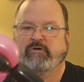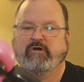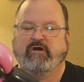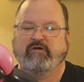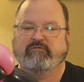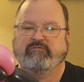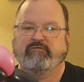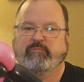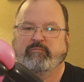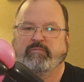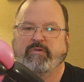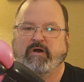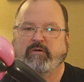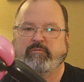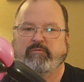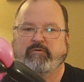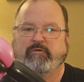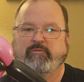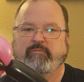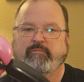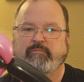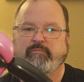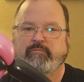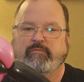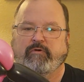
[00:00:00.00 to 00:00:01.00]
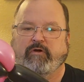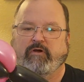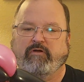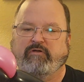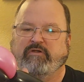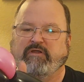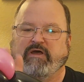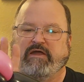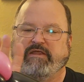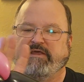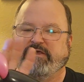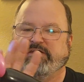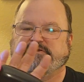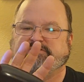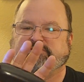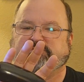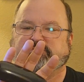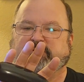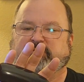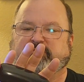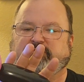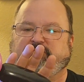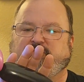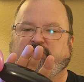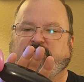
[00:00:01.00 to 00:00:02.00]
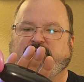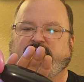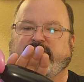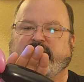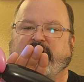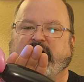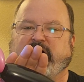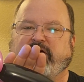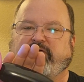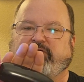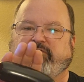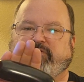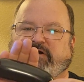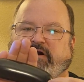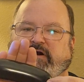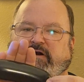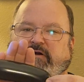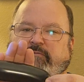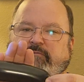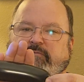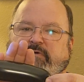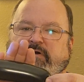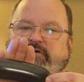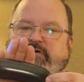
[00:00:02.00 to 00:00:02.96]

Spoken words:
of a bubble, or not inches, but 4 to 5